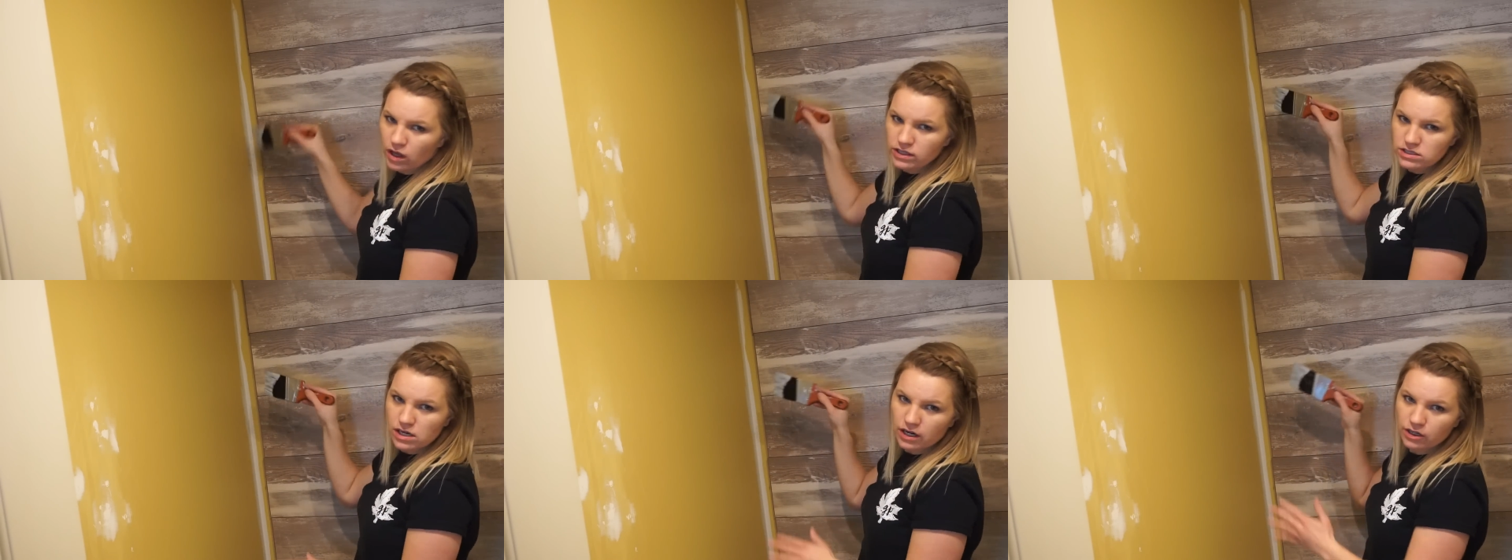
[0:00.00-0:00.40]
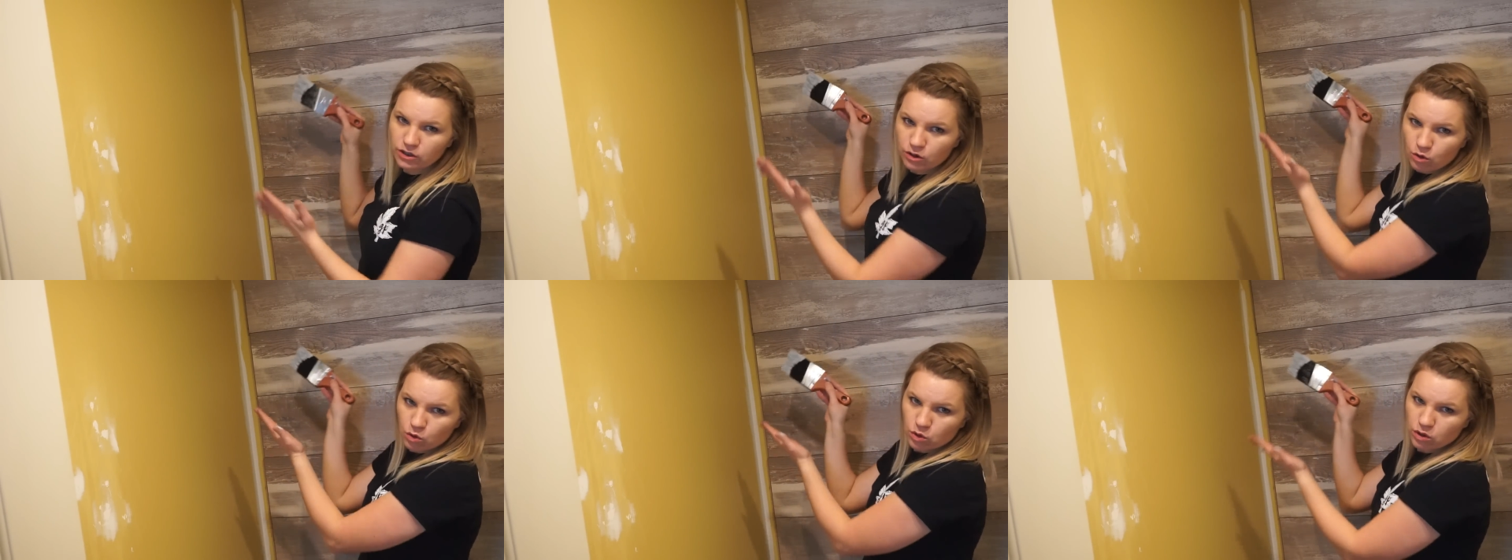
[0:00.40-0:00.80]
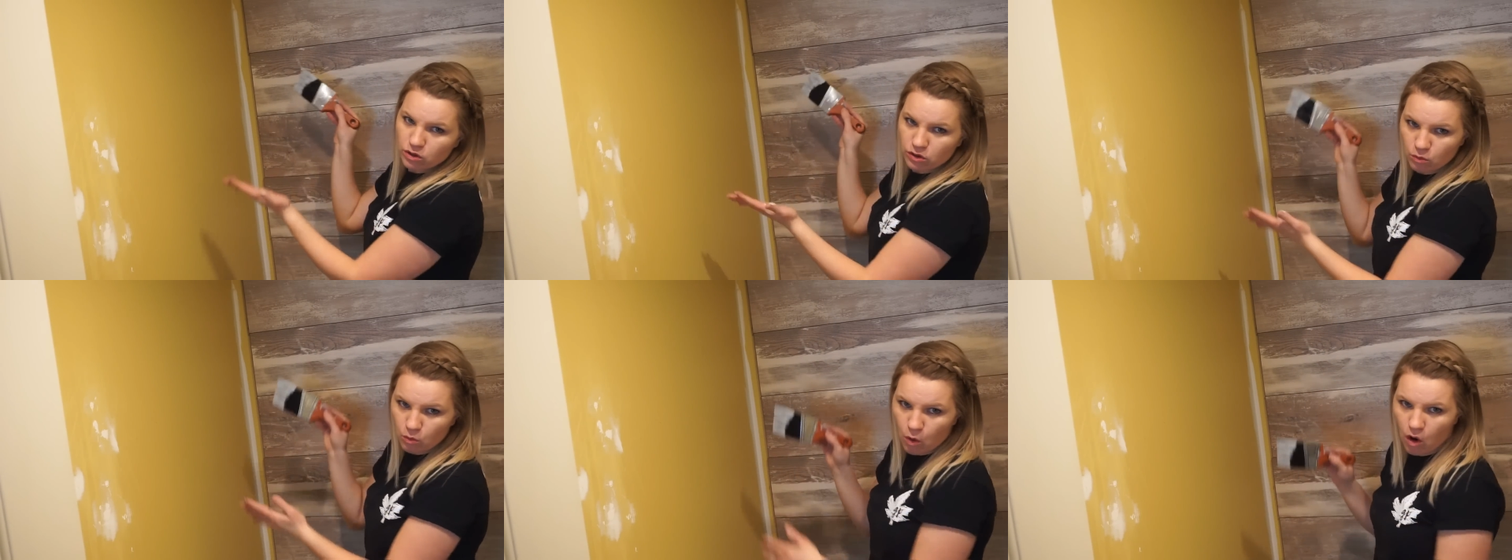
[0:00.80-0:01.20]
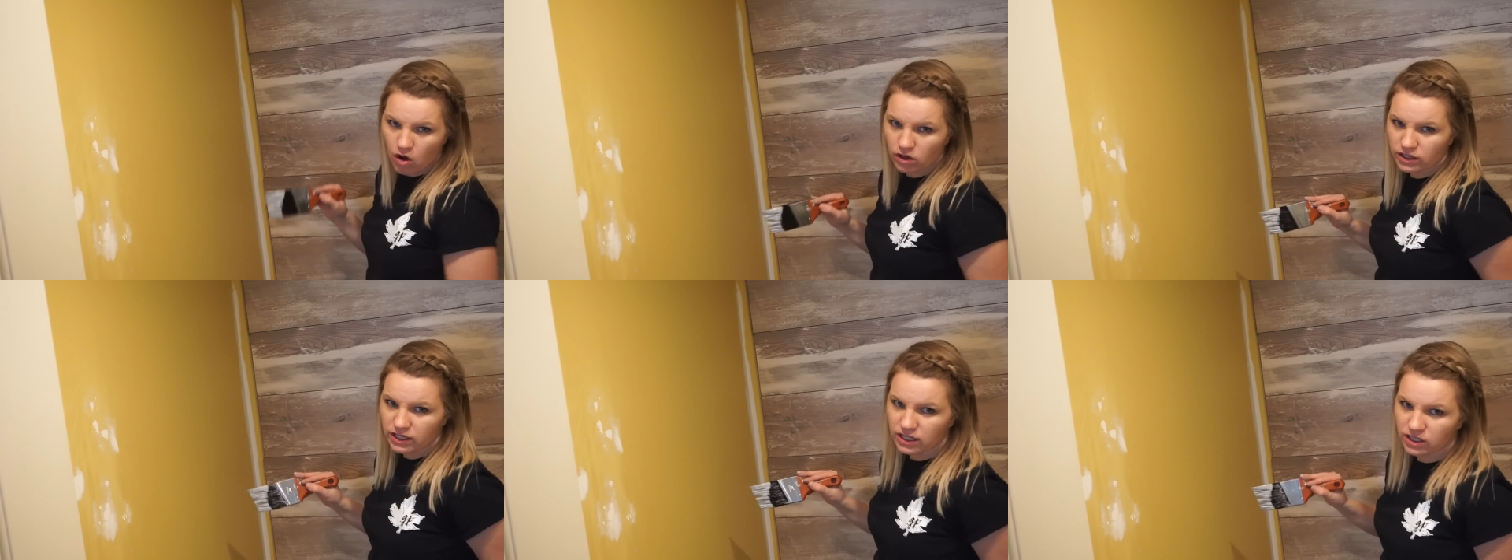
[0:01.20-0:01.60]
entire corner of the
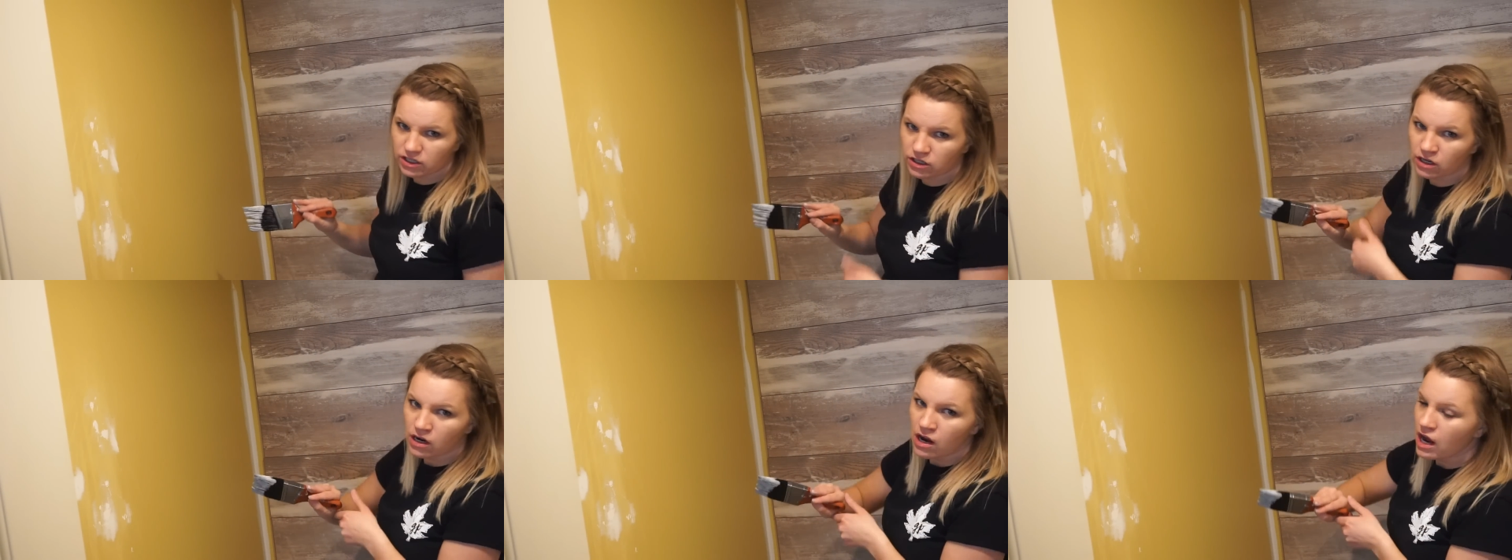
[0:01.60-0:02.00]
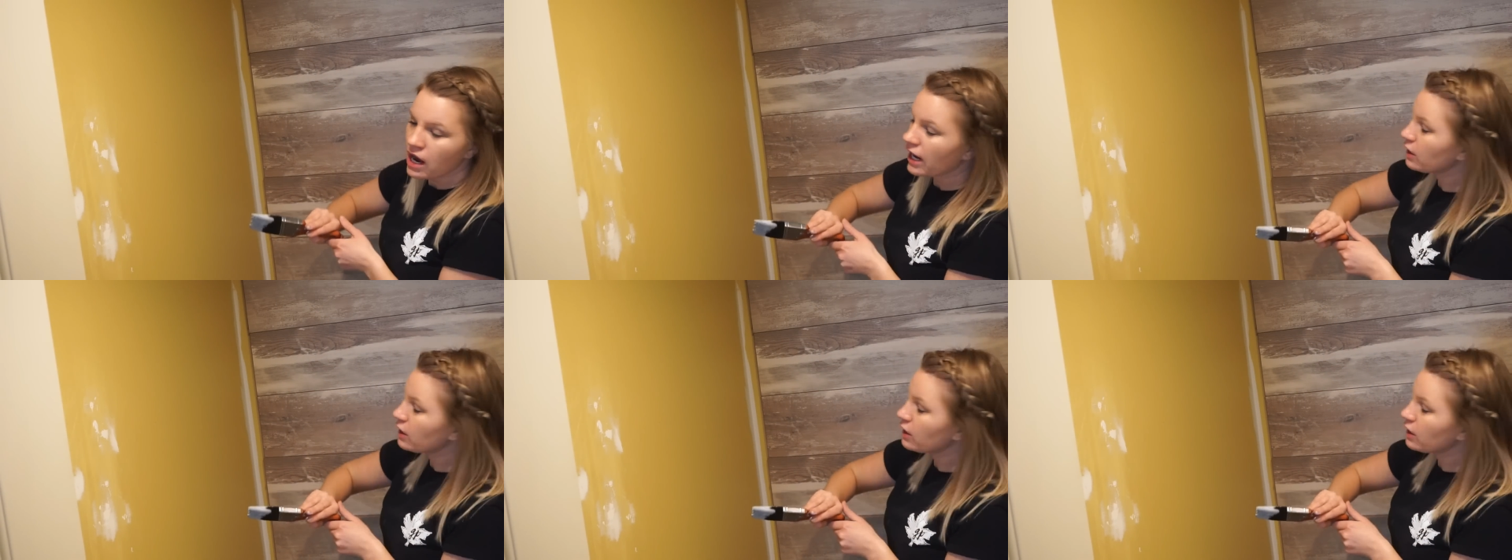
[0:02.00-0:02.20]
wall here. I